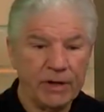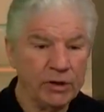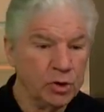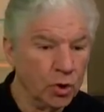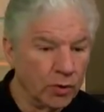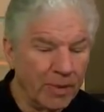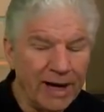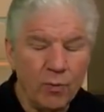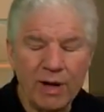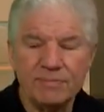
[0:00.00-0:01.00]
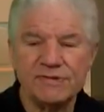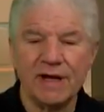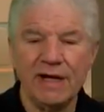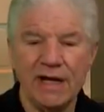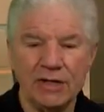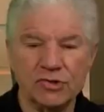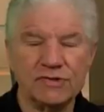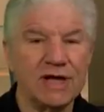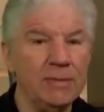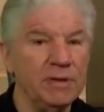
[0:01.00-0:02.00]
You can go to my website and
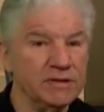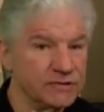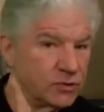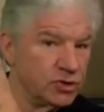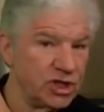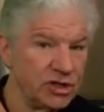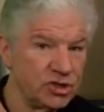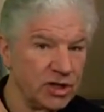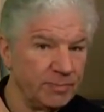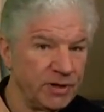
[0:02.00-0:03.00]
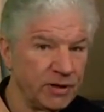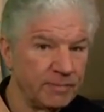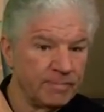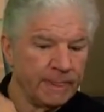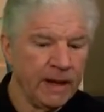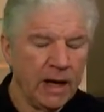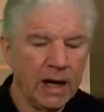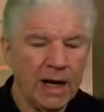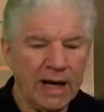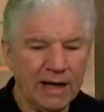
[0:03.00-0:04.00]
just type in the search engine up there
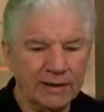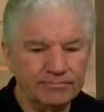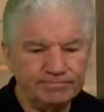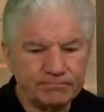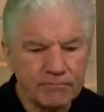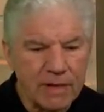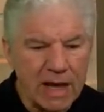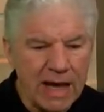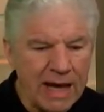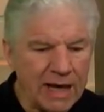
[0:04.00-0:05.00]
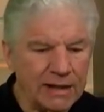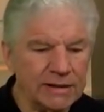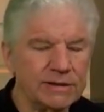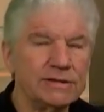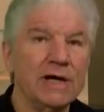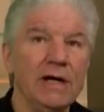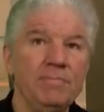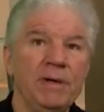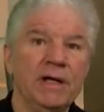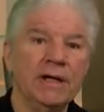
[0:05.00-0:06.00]
uh, and
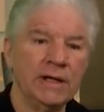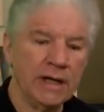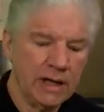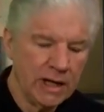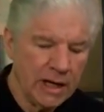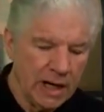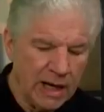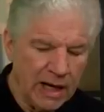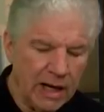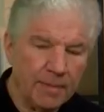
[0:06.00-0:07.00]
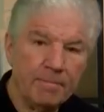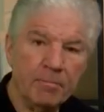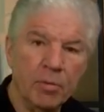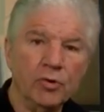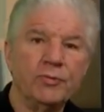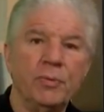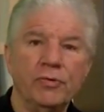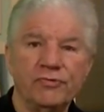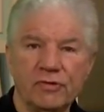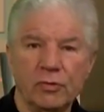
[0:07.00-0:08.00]
type in uh,
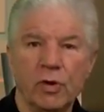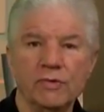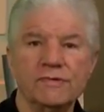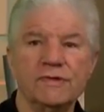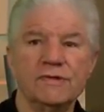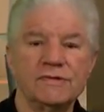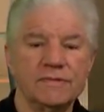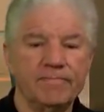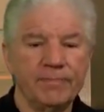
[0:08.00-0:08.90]
multiple sclerosis,